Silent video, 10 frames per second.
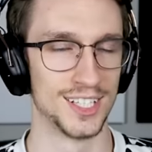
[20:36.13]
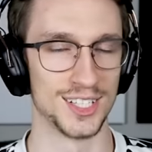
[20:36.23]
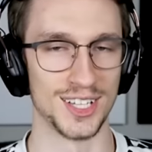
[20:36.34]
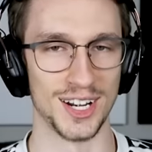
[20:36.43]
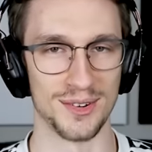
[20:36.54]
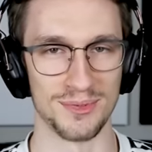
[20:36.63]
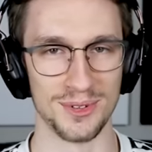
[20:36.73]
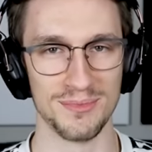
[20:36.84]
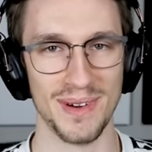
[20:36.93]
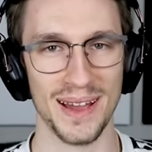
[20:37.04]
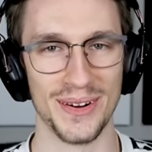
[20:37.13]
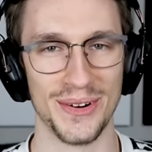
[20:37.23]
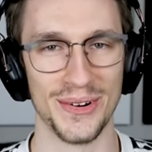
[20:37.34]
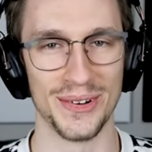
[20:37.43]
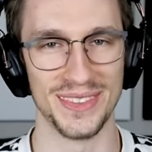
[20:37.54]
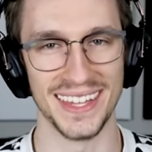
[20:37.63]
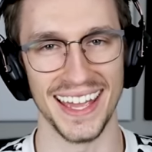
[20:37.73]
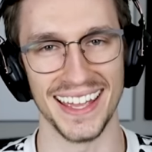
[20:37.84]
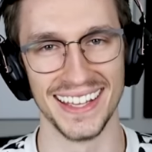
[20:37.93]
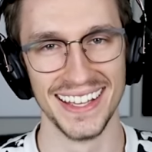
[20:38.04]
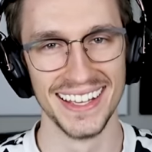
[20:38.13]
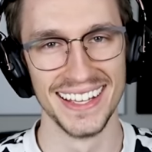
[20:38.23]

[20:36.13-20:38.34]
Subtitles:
This is going to ruin my whole day.